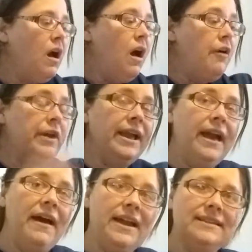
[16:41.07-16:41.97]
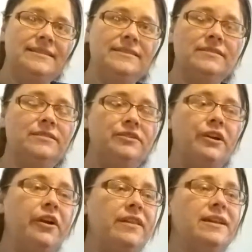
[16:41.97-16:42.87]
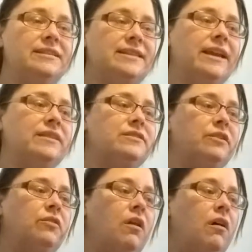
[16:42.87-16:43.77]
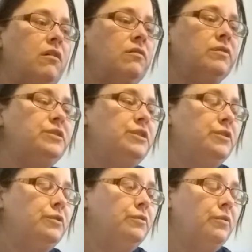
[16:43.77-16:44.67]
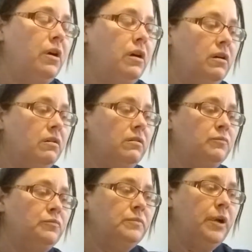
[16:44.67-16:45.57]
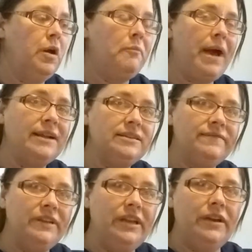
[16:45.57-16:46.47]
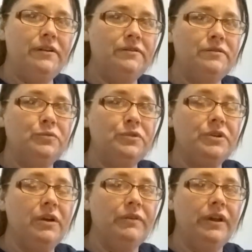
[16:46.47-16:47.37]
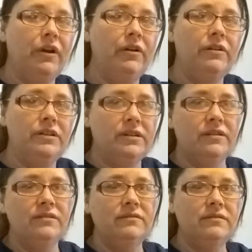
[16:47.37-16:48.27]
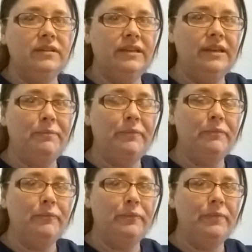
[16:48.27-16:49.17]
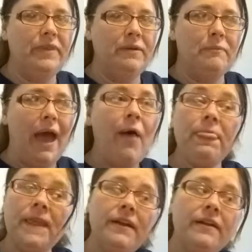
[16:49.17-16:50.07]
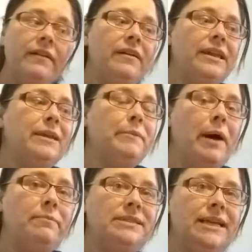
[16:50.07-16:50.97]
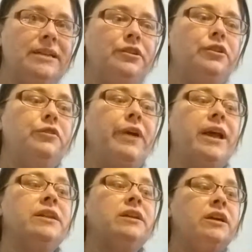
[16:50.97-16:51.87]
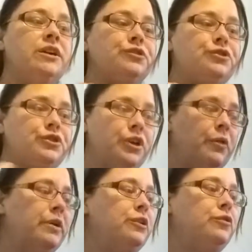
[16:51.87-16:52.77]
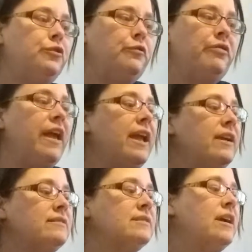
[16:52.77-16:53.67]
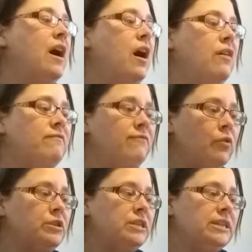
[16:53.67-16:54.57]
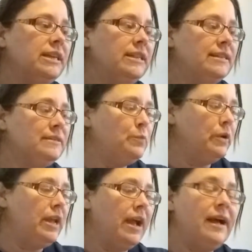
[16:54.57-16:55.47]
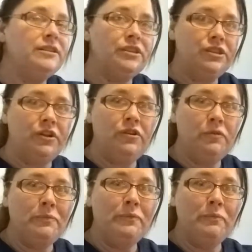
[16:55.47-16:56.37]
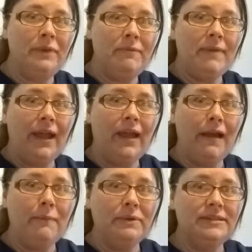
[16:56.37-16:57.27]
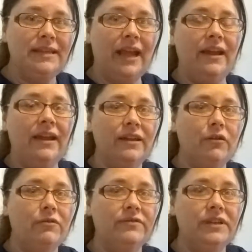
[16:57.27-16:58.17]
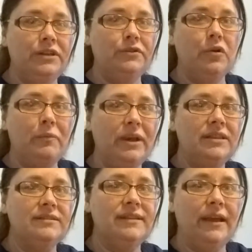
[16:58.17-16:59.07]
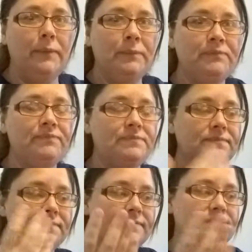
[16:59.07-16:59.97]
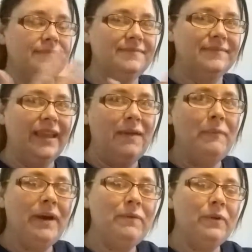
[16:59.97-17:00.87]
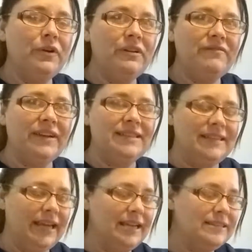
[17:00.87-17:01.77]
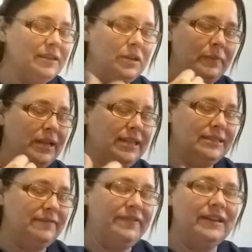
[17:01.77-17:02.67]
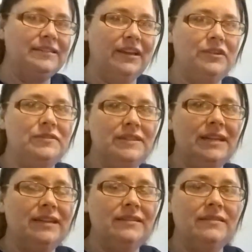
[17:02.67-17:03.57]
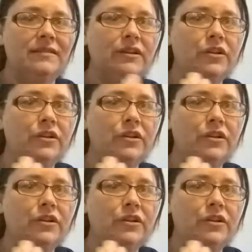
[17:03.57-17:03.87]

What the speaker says: Okay guys, sorry that it's taken so long to come back to videos. I'm going to try really hard to keep them out there and keep updating you and showing you new things. Unfortunately, this one I got to show you me make a mistake, and hopefully you don't make the same. But we're going to fix it, and it's going to be an easy fix. Like you've seen, the